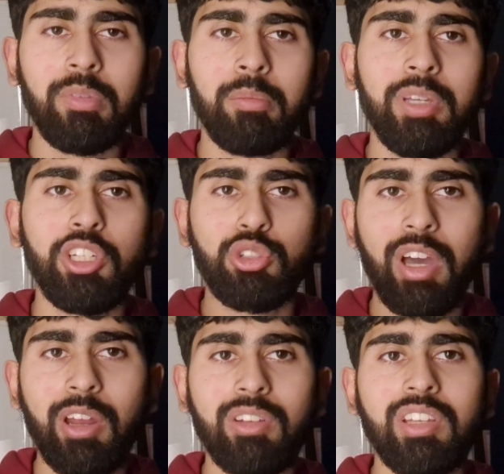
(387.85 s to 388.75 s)
be
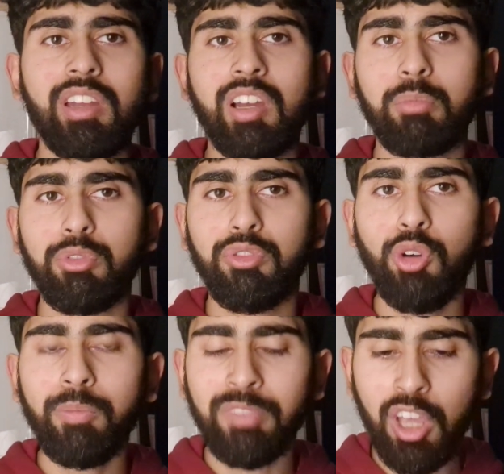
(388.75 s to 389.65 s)
tried out at number
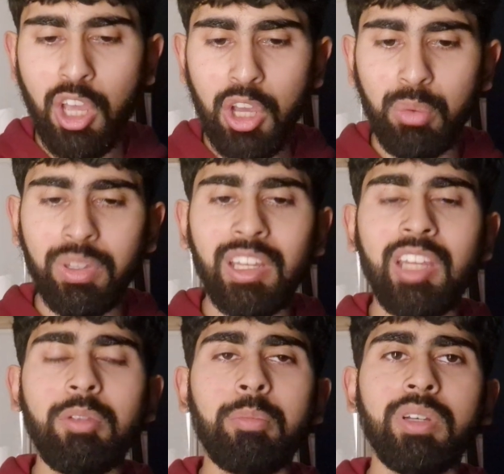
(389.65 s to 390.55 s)
4. Whether
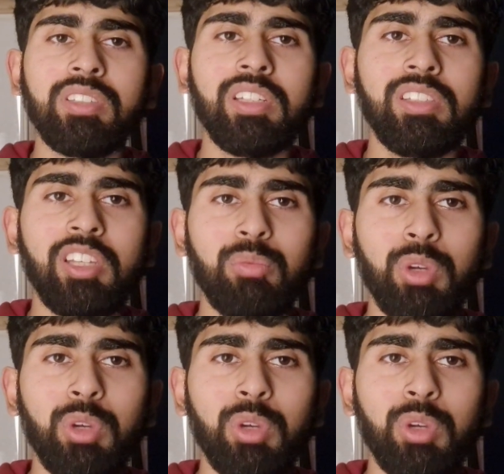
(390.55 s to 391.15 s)
he'd be persisted